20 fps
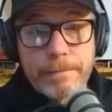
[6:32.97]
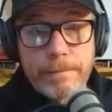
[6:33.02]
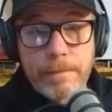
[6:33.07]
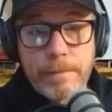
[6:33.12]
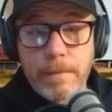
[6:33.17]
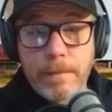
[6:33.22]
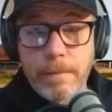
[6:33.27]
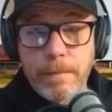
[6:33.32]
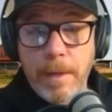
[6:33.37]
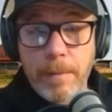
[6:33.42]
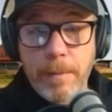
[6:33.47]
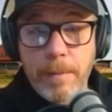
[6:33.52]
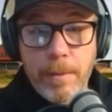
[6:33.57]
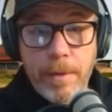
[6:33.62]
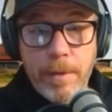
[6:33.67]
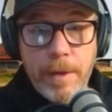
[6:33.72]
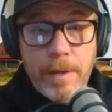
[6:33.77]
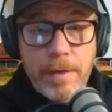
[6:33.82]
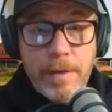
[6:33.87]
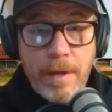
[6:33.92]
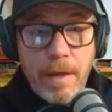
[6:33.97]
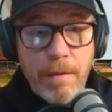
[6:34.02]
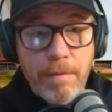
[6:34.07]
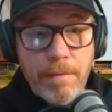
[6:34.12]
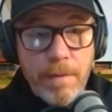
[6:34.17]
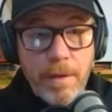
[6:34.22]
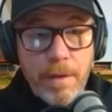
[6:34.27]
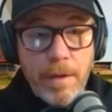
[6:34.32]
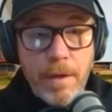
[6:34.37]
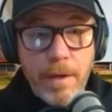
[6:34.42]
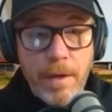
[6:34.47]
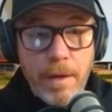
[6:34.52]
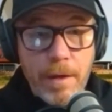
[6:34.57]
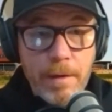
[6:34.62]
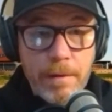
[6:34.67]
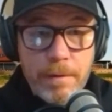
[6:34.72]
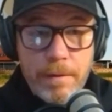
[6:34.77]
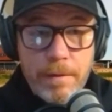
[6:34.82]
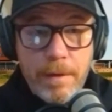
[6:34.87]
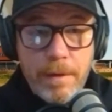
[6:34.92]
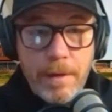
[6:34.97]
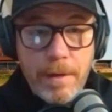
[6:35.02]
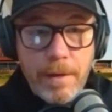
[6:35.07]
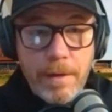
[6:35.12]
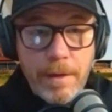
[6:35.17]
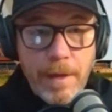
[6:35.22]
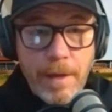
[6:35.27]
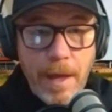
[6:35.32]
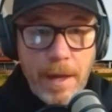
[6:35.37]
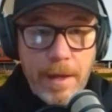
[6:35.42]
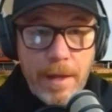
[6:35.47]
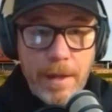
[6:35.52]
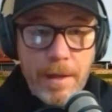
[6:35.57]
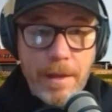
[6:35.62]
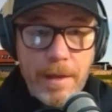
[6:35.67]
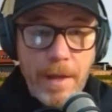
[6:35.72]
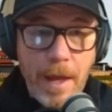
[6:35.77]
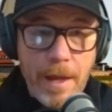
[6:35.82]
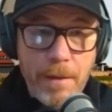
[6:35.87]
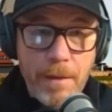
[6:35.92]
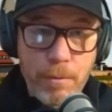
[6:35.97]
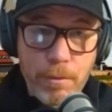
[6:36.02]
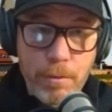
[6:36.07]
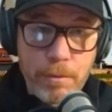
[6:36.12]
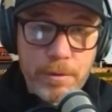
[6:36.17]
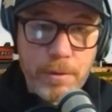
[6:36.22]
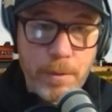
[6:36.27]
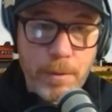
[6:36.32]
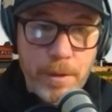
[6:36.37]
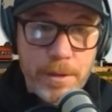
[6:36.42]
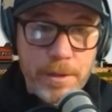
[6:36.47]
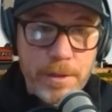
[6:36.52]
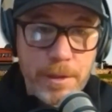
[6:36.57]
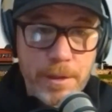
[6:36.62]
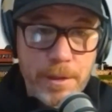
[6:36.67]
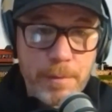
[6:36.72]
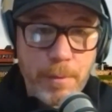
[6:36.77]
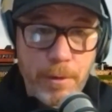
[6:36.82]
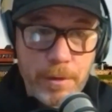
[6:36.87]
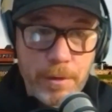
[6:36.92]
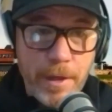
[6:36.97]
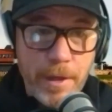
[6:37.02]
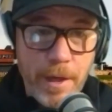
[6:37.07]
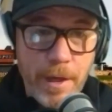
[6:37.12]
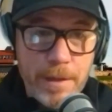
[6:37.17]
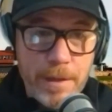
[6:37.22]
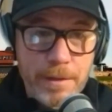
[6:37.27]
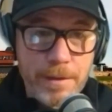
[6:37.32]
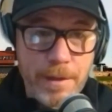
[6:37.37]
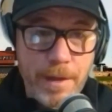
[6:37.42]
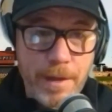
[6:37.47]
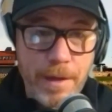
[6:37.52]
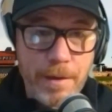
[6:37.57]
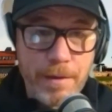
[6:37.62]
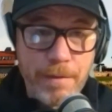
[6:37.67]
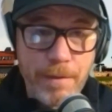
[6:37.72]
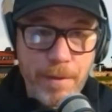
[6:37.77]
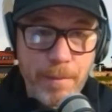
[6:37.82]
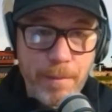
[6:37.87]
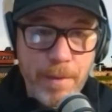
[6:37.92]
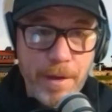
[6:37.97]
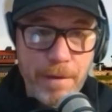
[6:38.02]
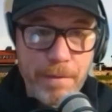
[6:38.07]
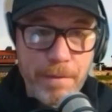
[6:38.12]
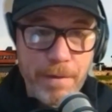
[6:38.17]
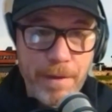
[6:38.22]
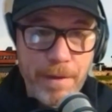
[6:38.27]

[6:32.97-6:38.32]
Maybe we need to have the Caddy Rules questions podcast for the benefit of